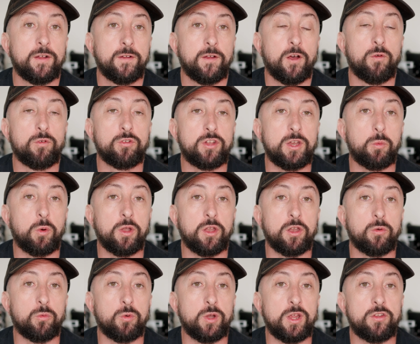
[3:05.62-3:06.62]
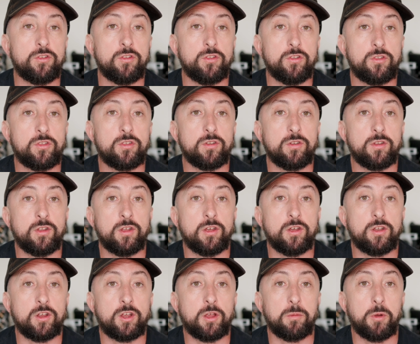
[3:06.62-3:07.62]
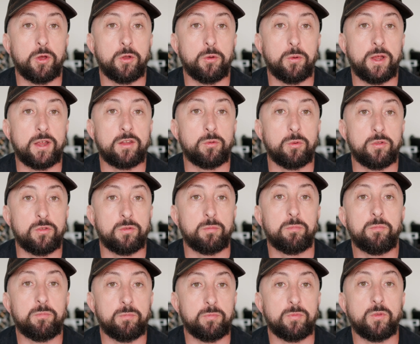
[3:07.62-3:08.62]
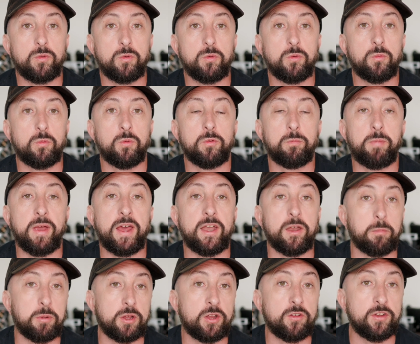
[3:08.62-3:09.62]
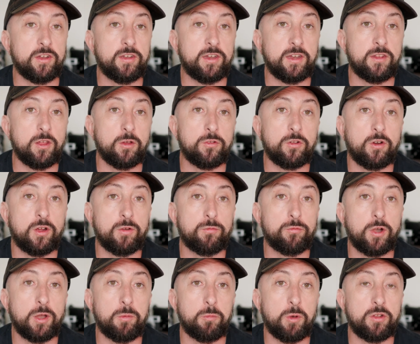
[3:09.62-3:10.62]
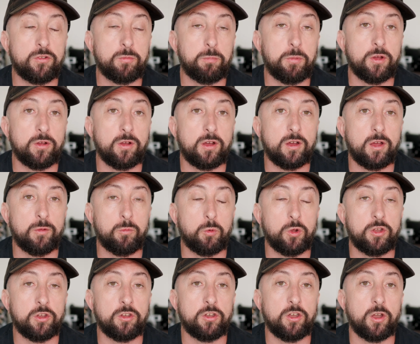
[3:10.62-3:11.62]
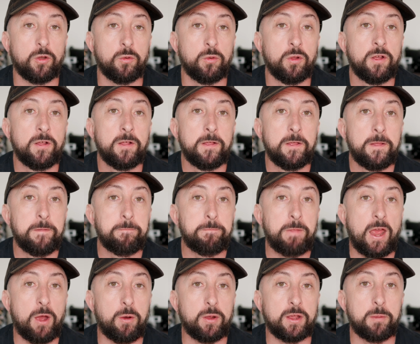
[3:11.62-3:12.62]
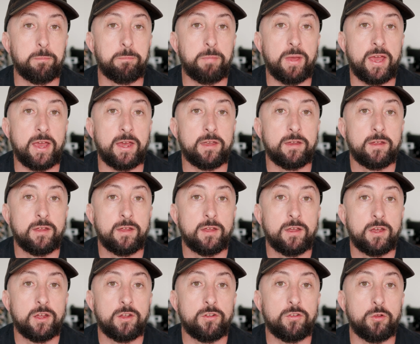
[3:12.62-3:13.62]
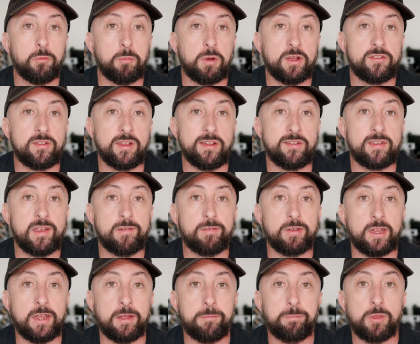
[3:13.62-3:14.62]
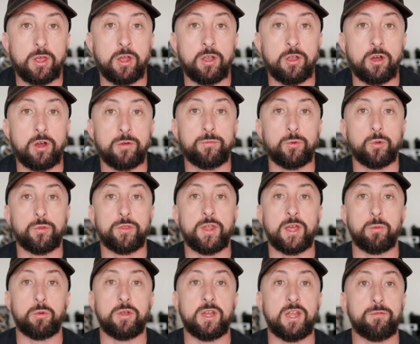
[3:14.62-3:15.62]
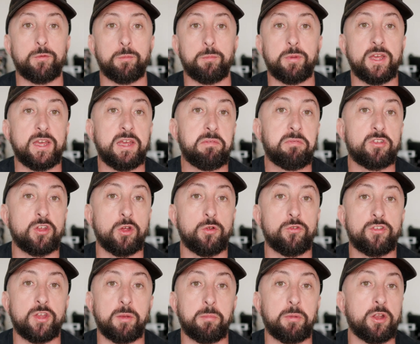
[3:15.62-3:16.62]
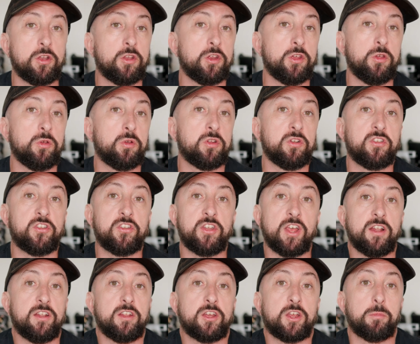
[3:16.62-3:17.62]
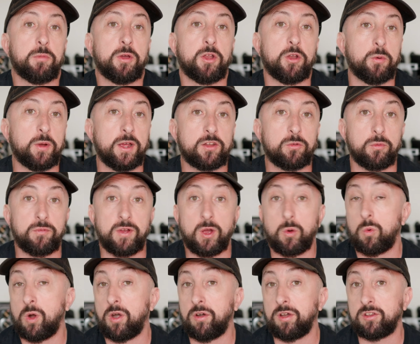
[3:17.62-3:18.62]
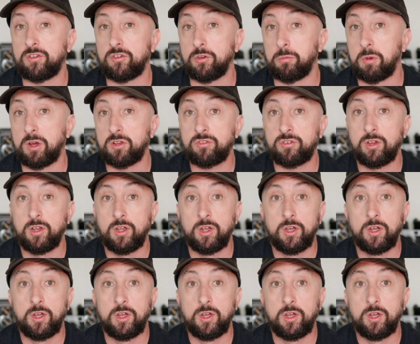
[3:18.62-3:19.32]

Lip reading: obviously one of the reasons the Komodo X was better, because it did those high frame rates, but I wanted to know how it compared to my C70, and I thought they would either be so similar that you could sell the Komodo X without worrying too much,